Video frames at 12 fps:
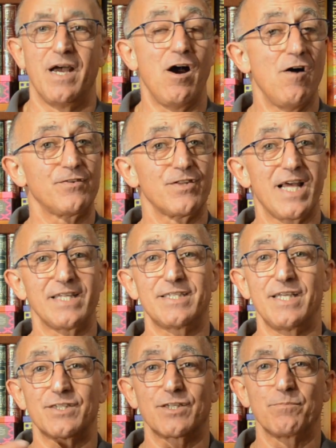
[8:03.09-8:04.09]
After that
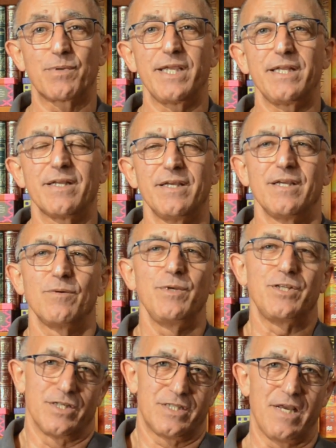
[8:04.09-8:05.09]
set's complete,
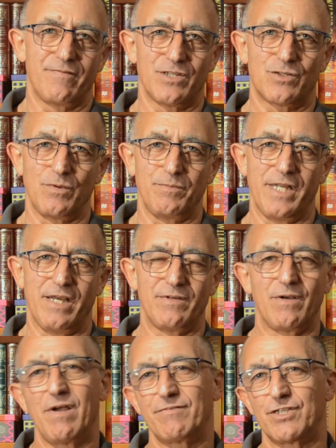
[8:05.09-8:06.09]
we just have the swim down.
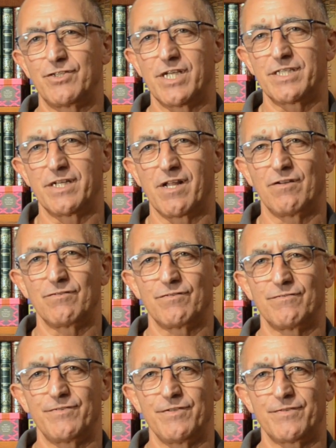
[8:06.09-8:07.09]
Now, I've suggested
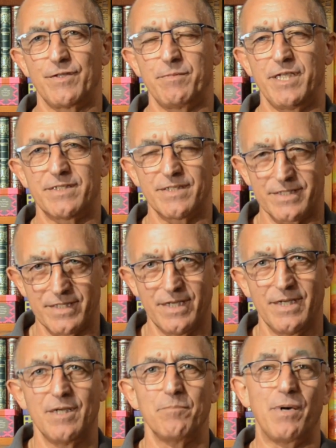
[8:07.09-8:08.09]
150 meters,
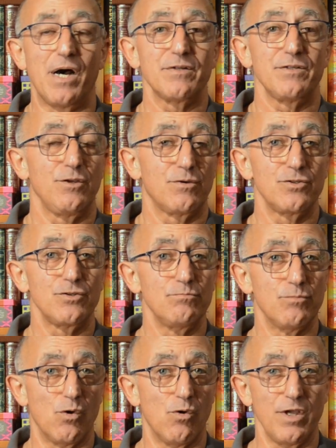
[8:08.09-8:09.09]
but you can do
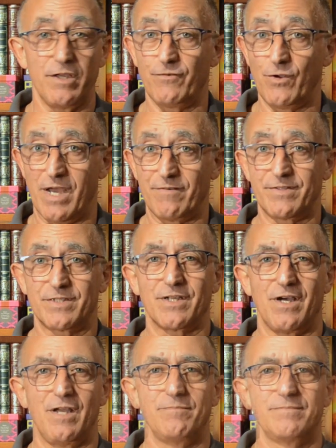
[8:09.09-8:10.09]
more if you have the
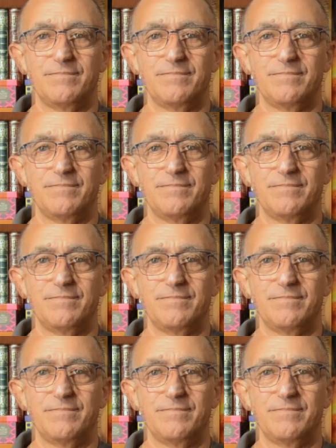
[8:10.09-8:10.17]
time.